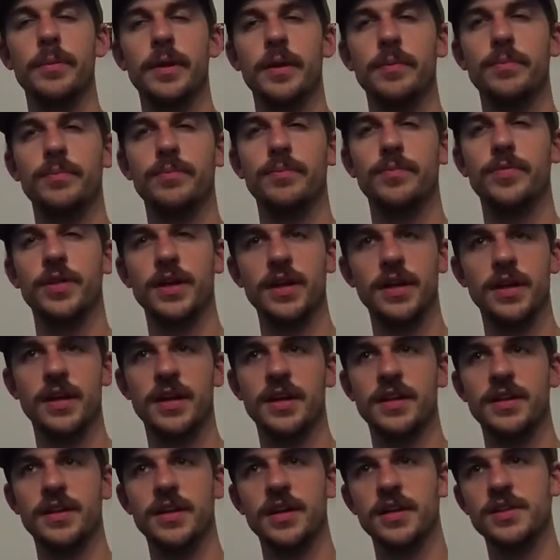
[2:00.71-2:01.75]
But I'm thinking
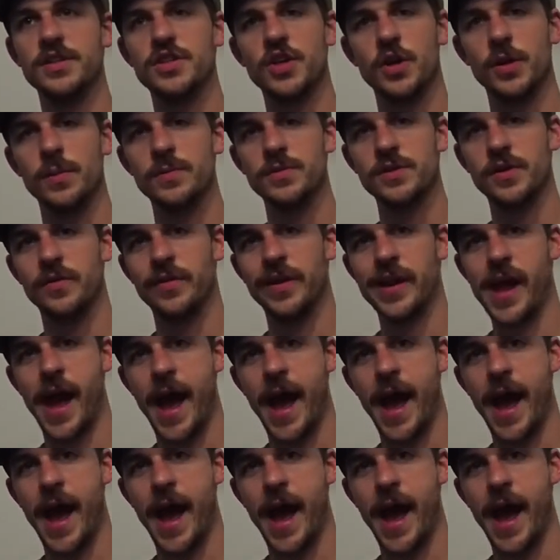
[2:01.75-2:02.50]
in, in terms of an